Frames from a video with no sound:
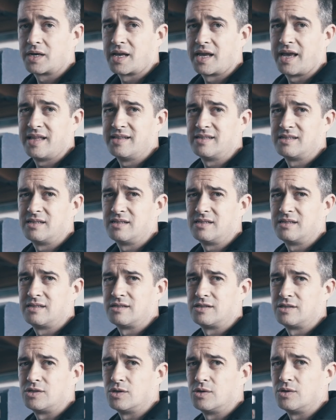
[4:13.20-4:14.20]
cantle,
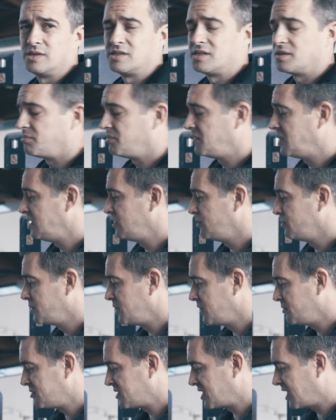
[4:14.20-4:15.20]
so it's a medium
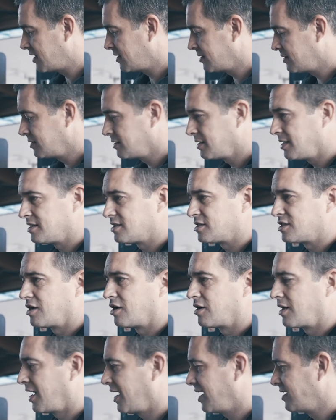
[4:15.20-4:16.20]
deep saddle. It's
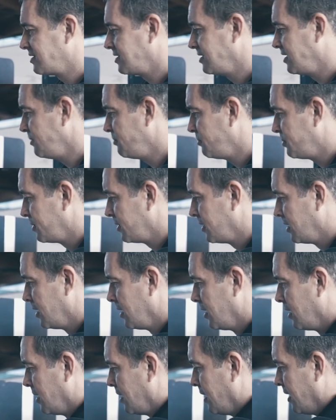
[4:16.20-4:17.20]
not as deep.
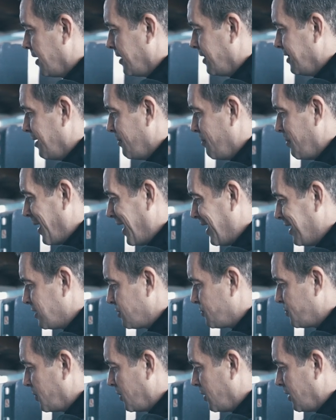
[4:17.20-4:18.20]
The
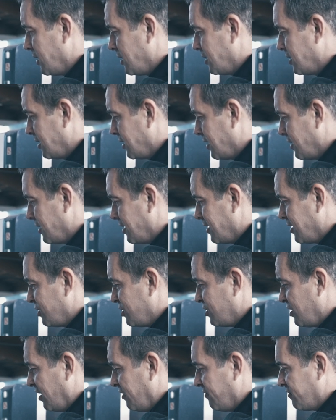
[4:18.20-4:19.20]
balance point
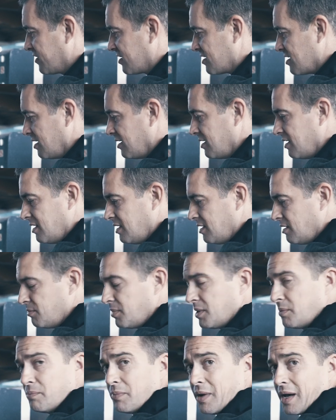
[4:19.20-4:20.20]
shifts a little
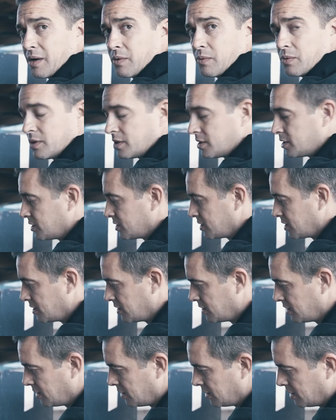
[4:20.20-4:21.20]
bit backwards,
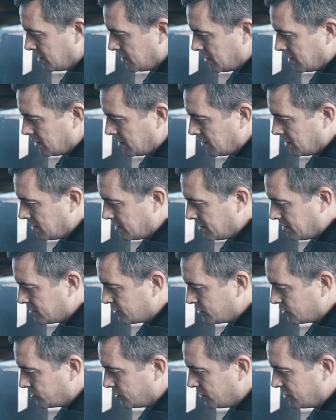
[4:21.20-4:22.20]

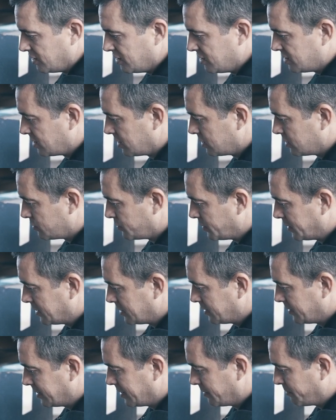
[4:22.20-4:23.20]
so the distance
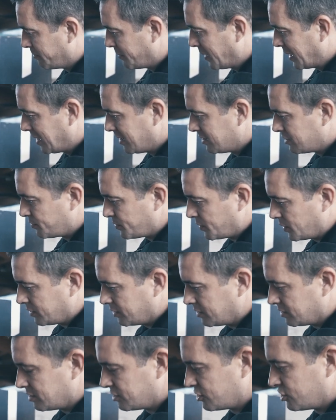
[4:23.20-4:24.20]
between the balance
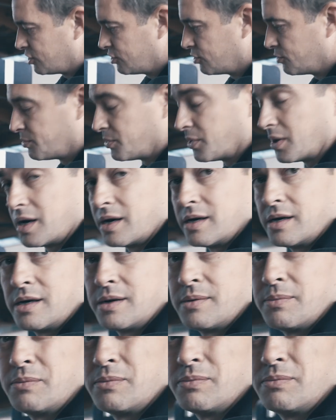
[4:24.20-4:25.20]
point and the stirrup bar
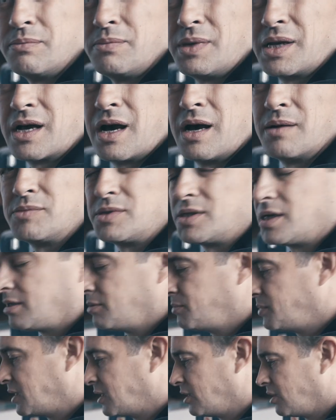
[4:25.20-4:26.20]
becomes a little
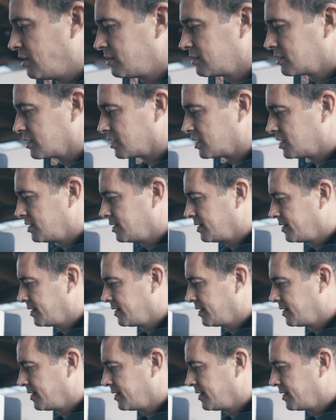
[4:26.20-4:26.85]
bit longer,